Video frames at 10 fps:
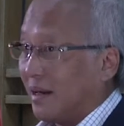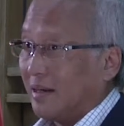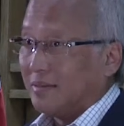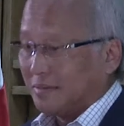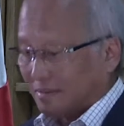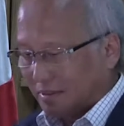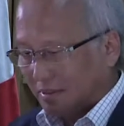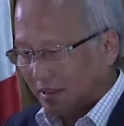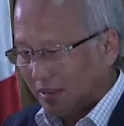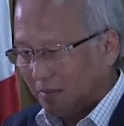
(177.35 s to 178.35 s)
read.
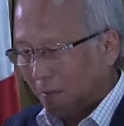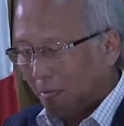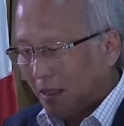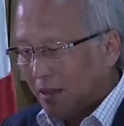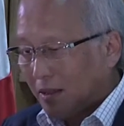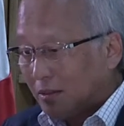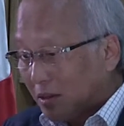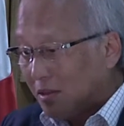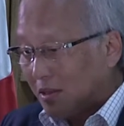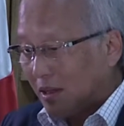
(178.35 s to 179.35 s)
Okay.
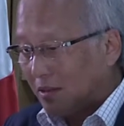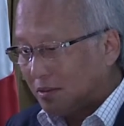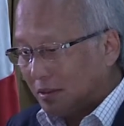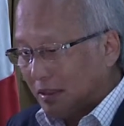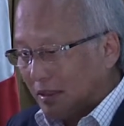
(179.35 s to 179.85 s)
Turns out,